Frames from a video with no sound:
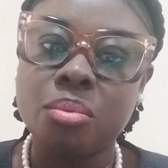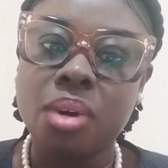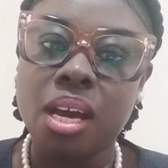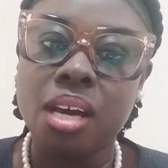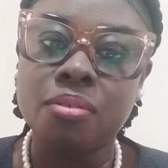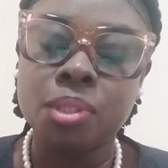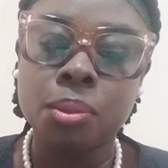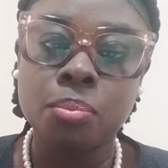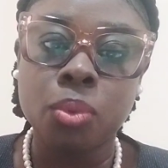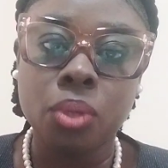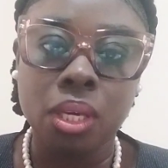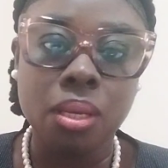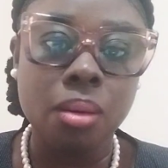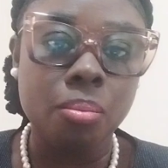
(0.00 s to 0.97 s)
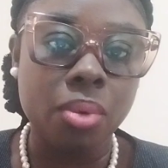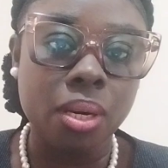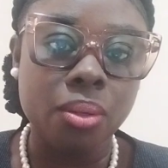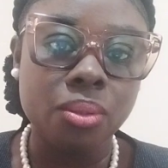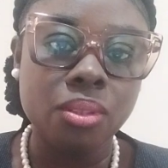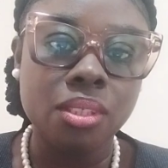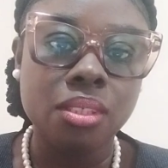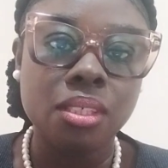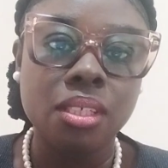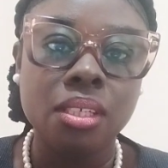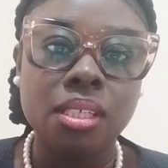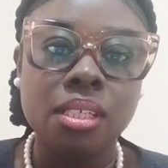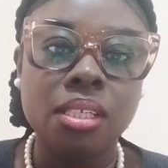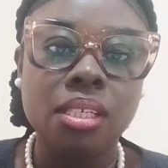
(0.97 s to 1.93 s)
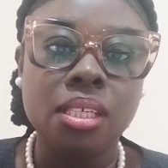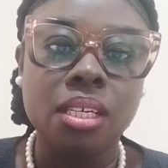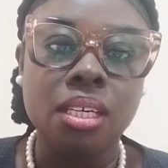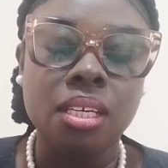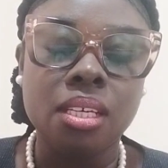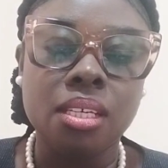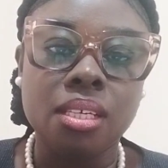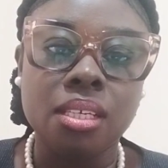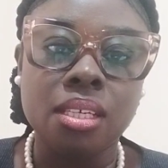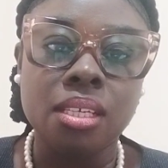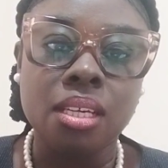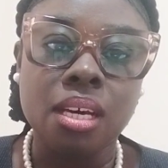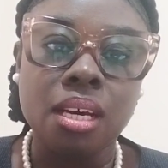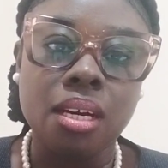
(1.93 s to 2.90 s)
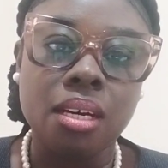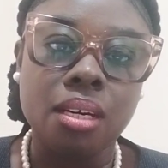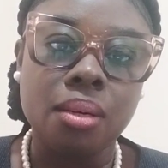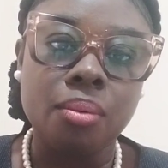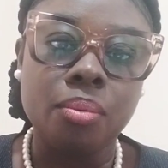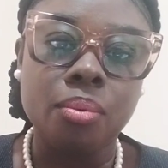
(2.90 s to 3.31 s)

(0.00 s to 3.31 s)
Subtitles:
I've spoken about in our